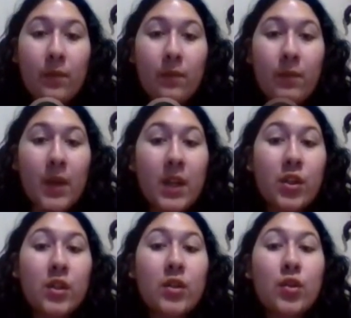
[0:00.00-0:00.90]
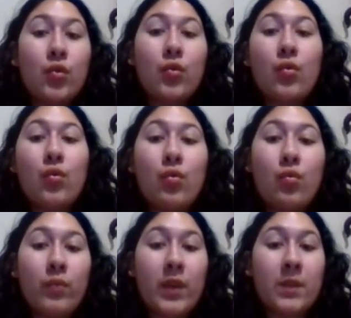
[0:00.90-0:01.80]
Patients
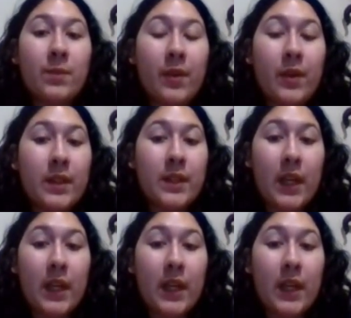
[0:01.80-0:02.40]
who experience